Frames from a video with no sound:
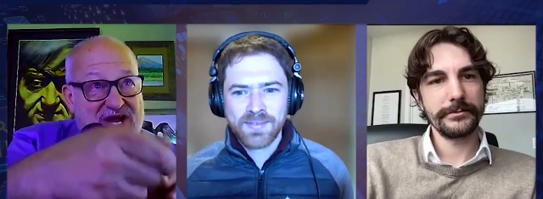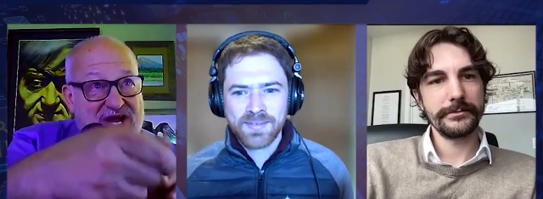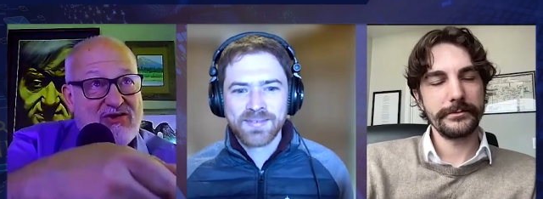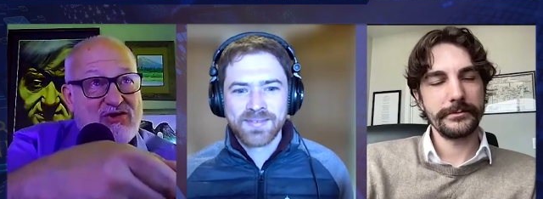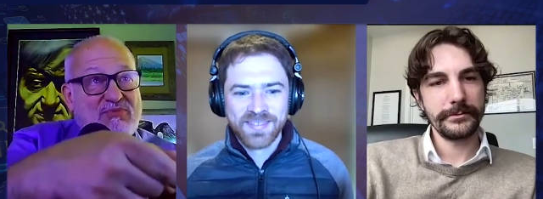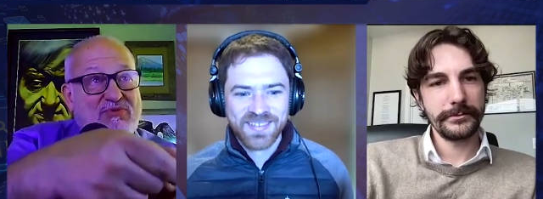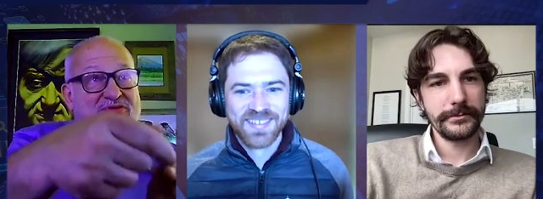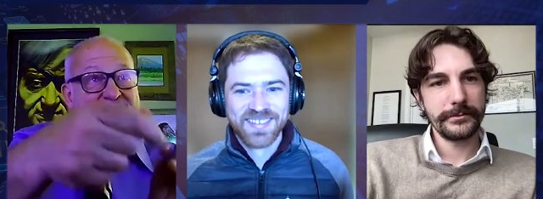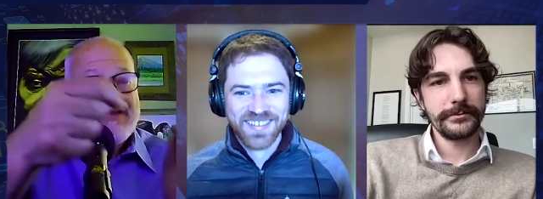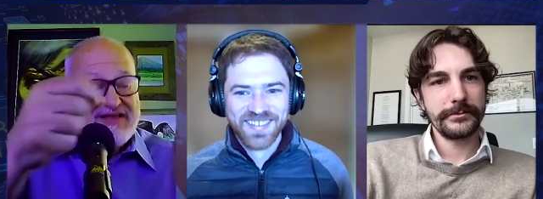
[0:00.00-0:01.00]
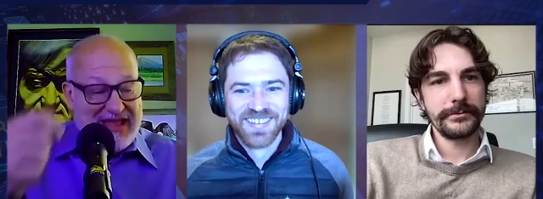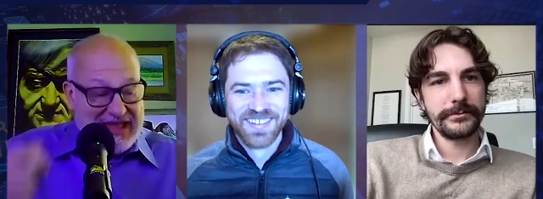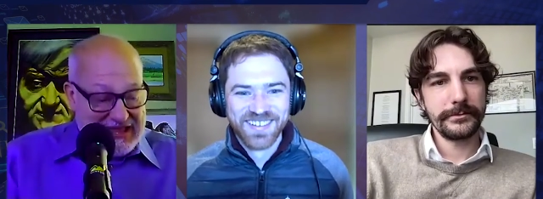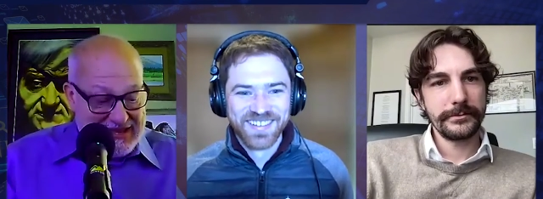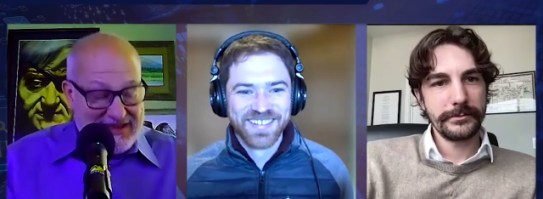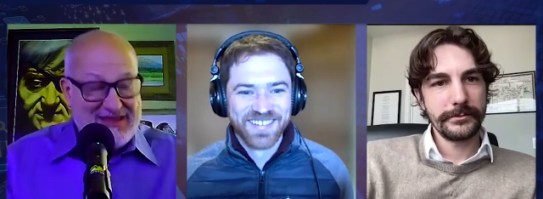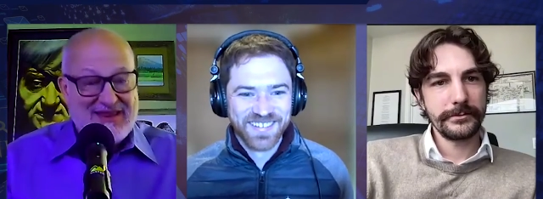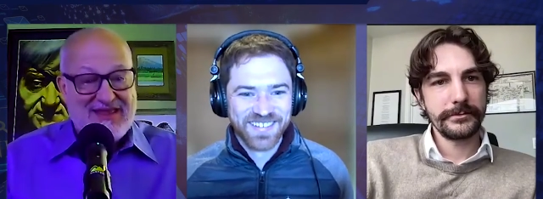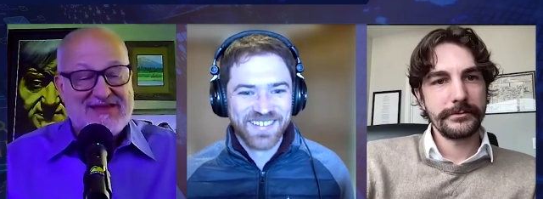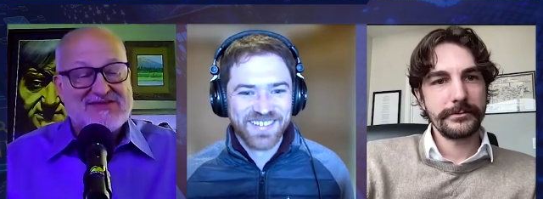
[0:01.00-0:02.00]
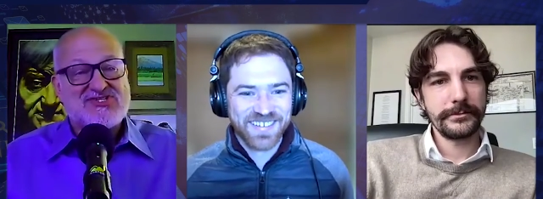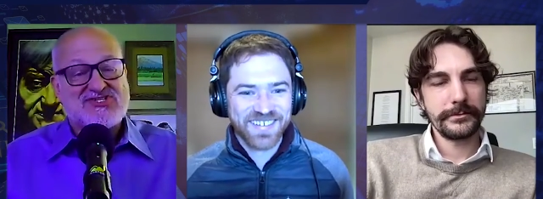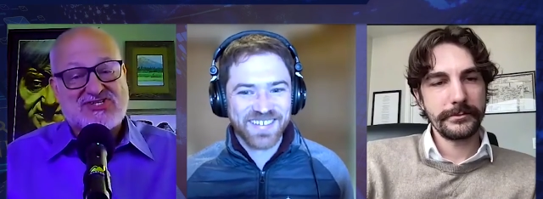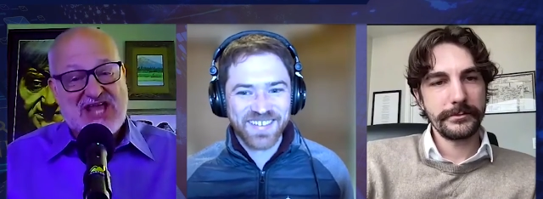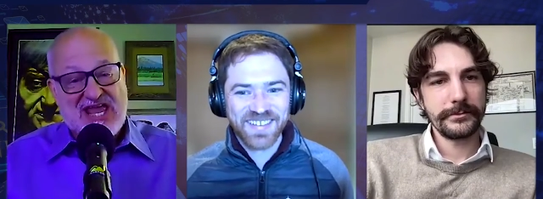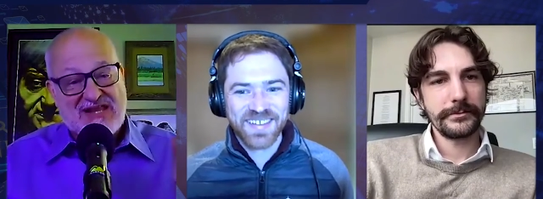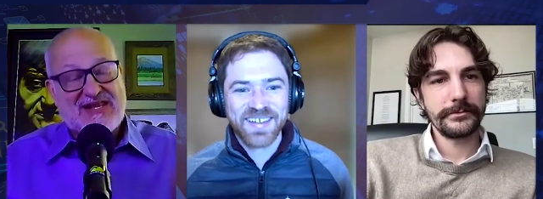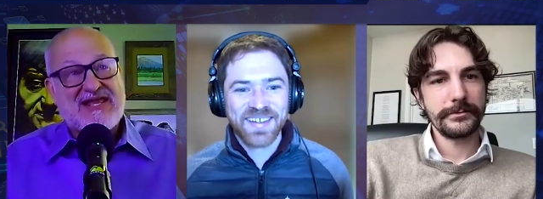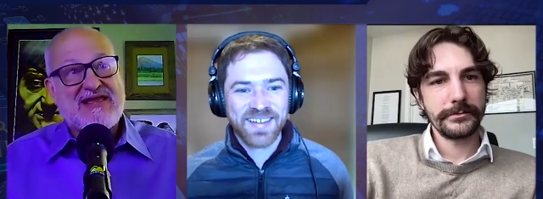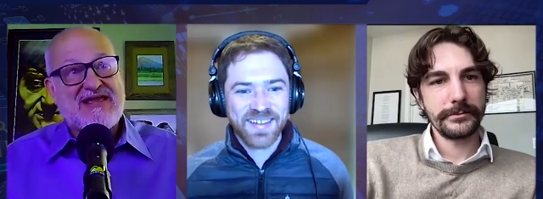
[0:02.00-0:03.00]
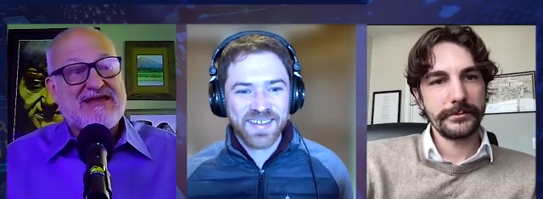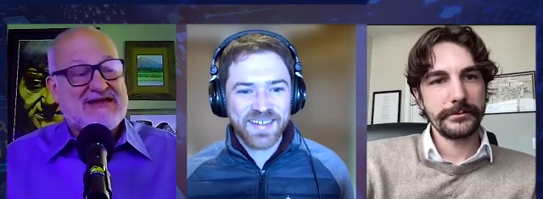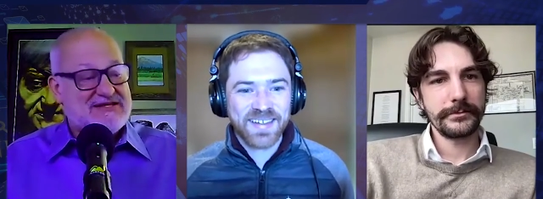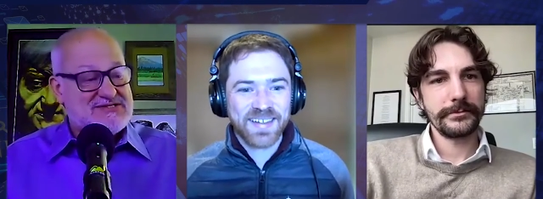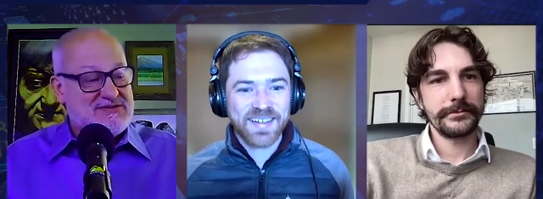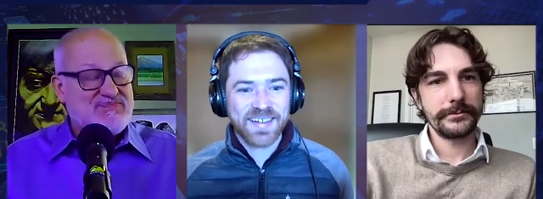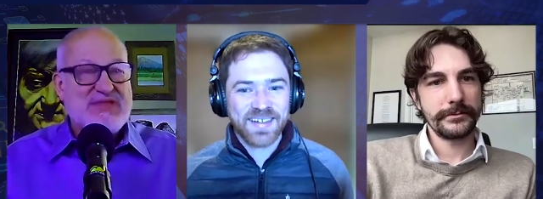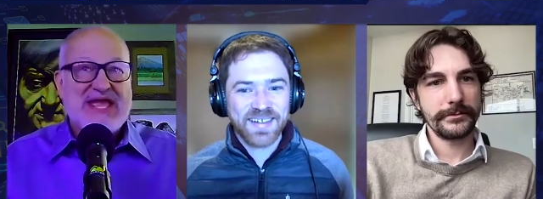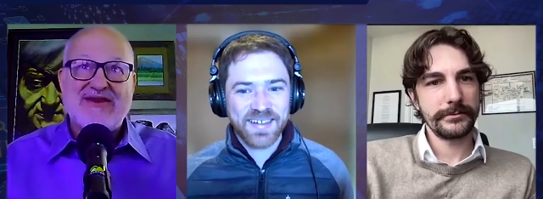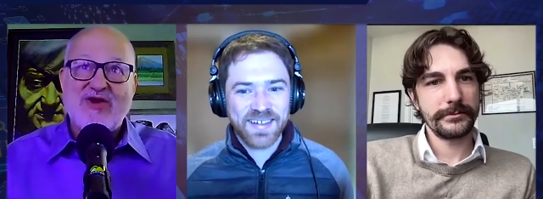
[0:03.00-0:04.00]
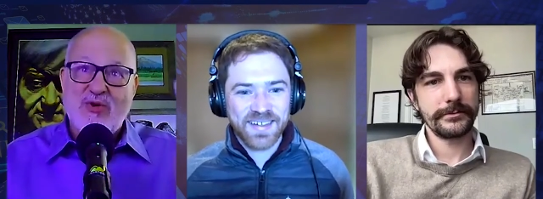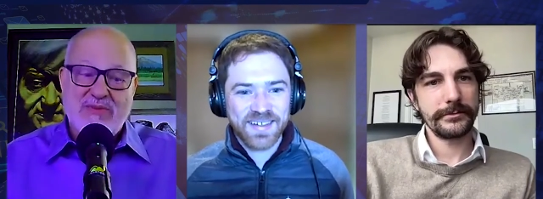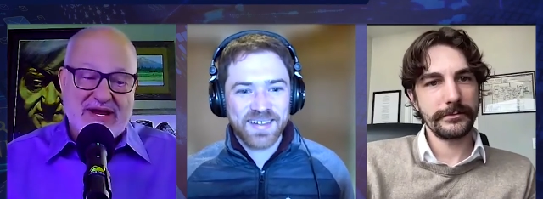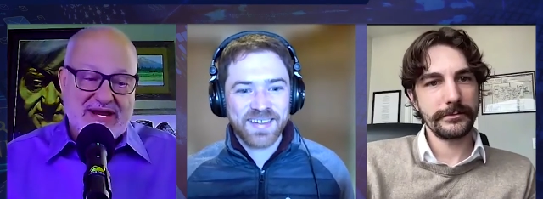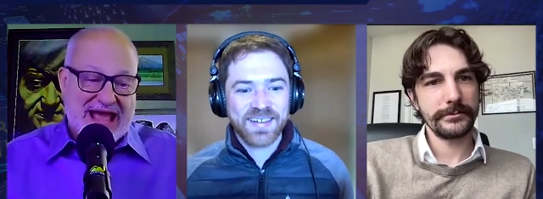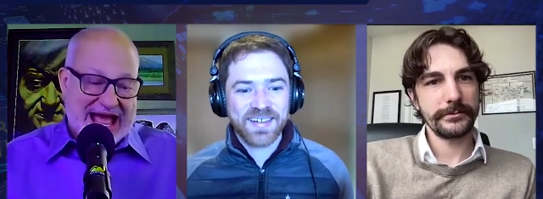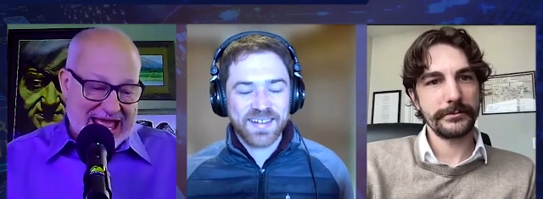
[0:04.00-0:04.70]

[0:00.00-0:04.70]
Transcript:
Speaker 1: terrible. It is stealing. It is, and nobody, I